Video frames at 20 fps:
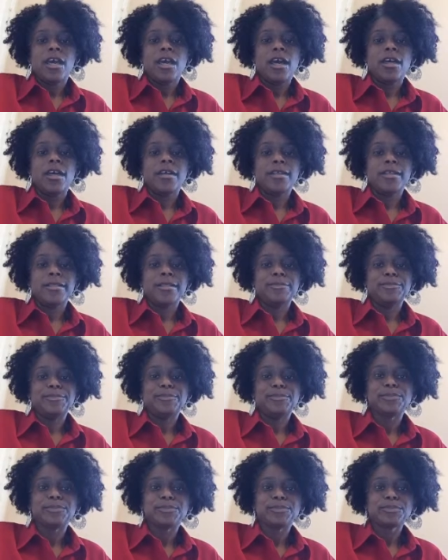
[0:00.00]
know
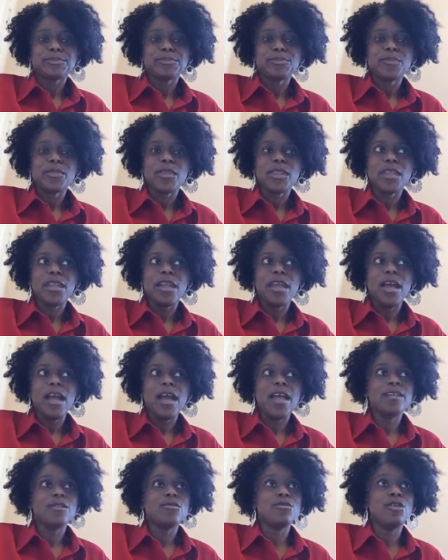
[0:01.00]

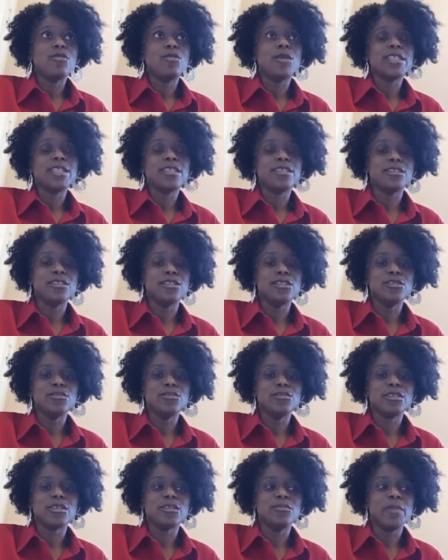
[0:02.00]
what to
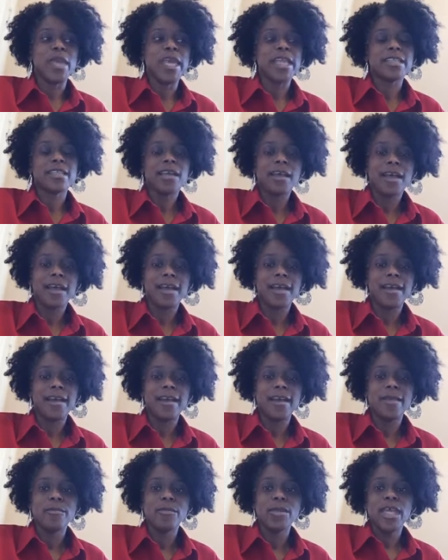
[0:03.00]
do to make
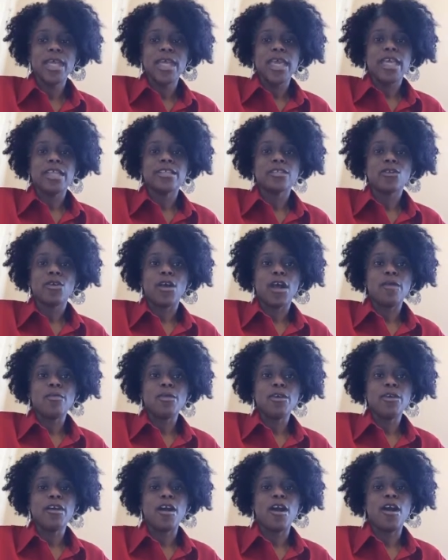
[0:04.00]
time. And so I'm
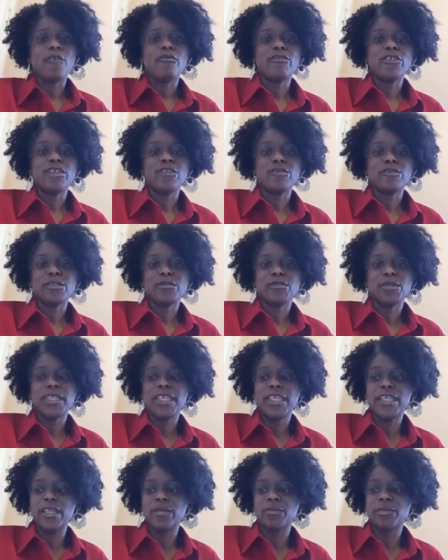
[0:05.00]
going to offer you some
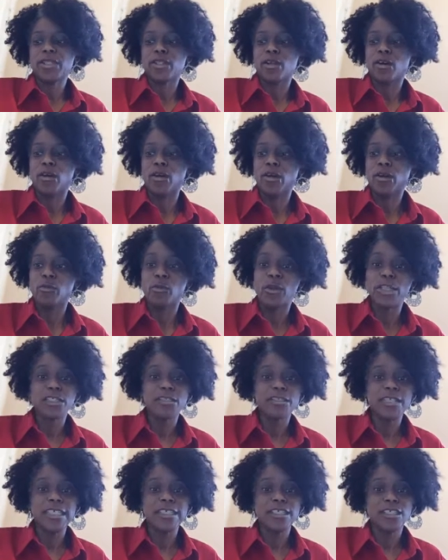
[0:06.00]
tips on what
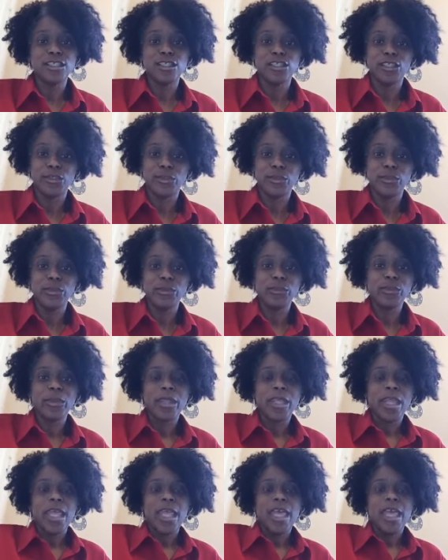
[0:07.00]
you need to do
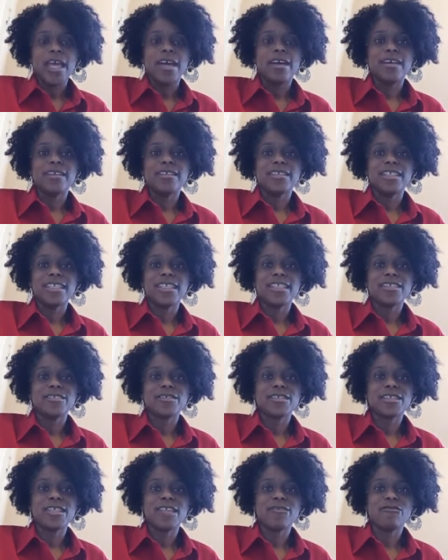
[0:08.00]
to get
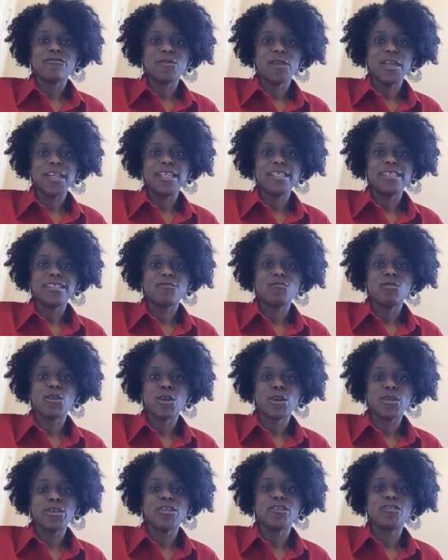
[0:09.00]
yourself ready to
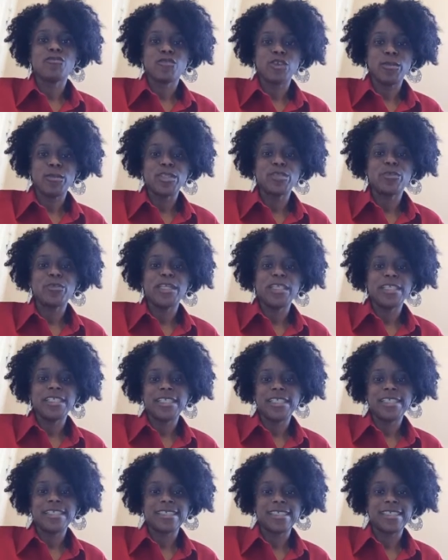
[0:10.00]
work on your dream in
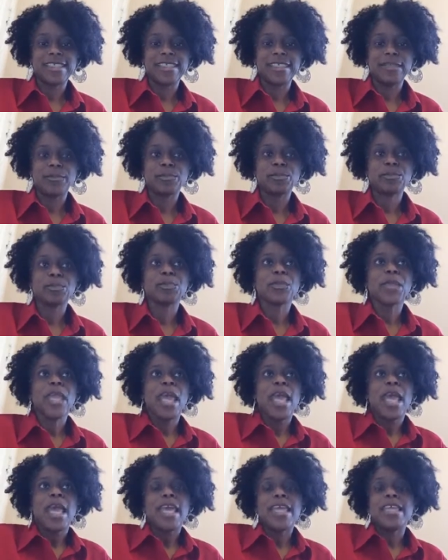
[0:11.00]
2016.
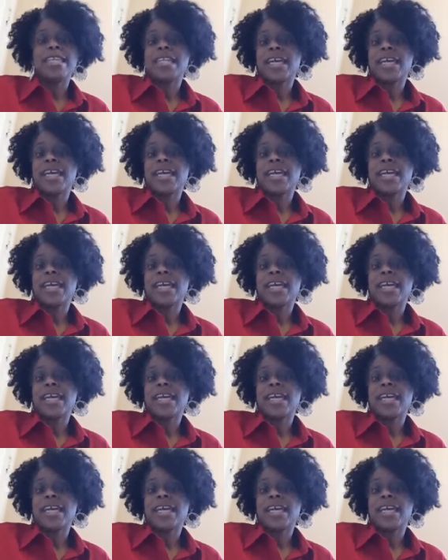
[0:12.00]
In